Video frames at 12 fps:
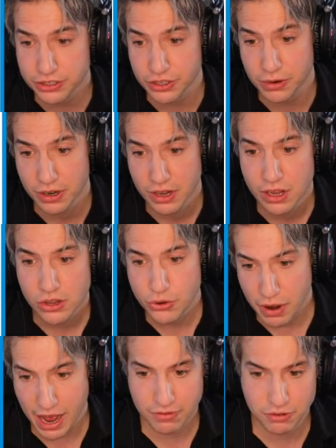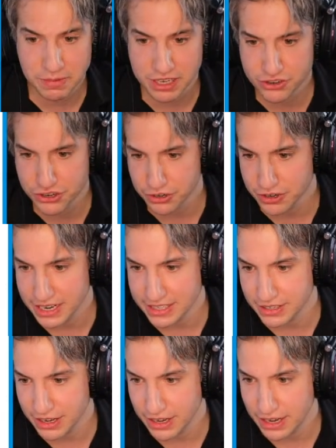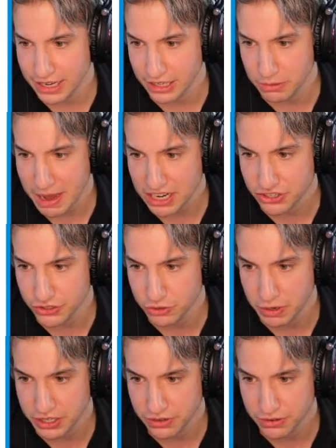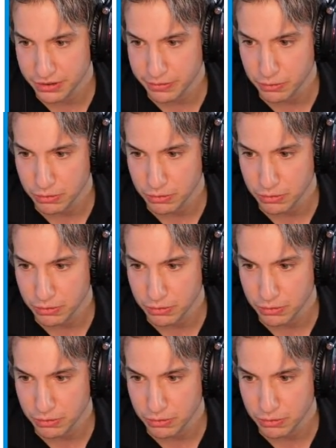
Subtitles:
so you have to be sure it matches what you